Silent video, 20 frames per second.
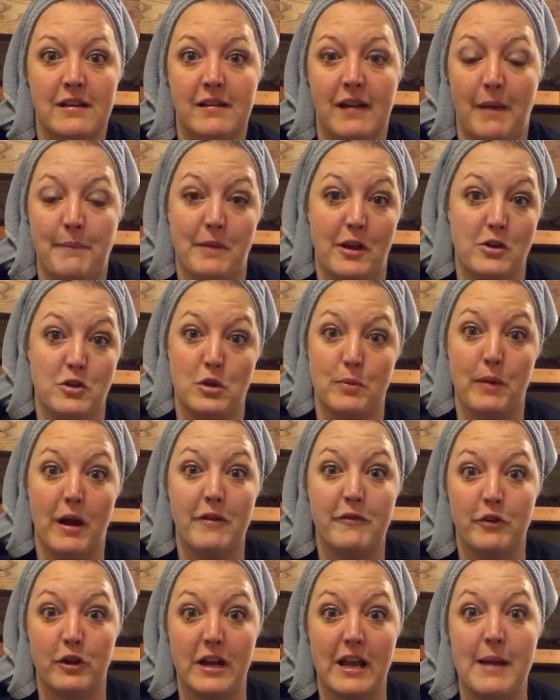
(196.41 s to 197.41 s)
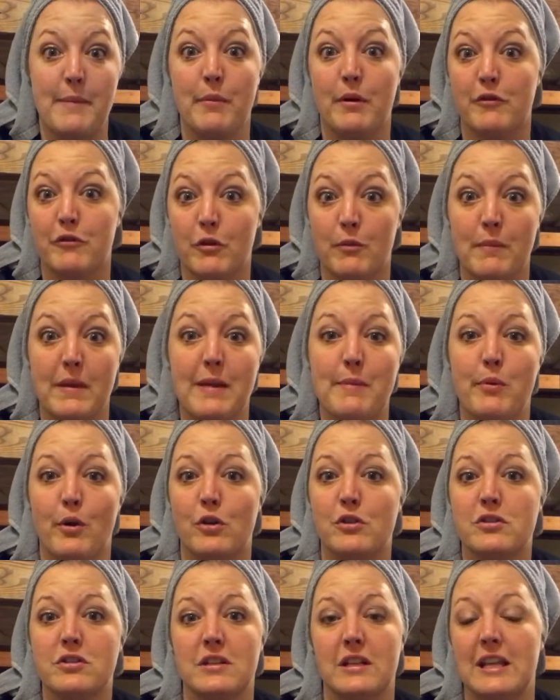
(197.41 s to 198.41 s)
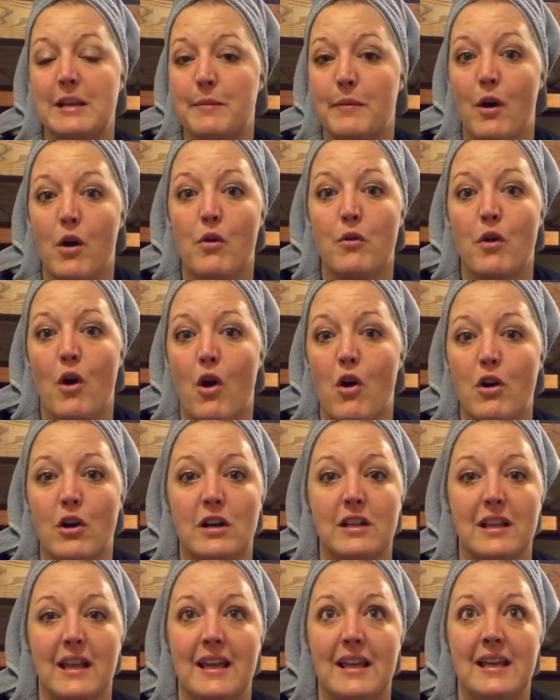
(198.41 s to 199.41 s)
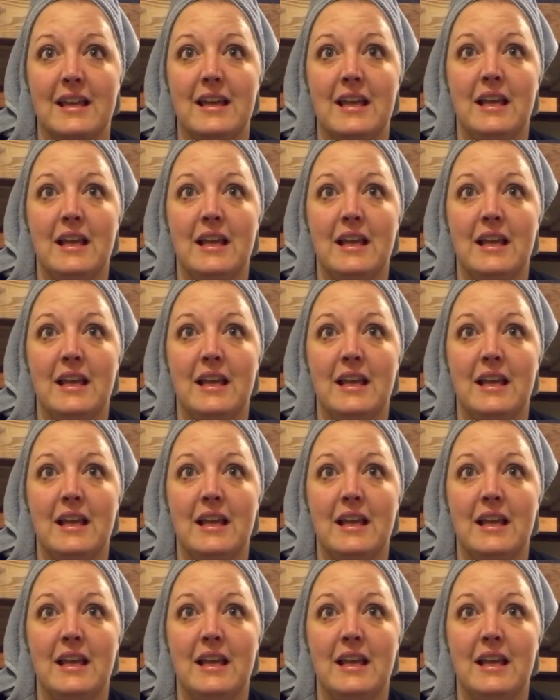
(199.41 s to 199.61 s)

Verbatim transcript: I'm not sure about for him, but for me personally, in my own heart, like,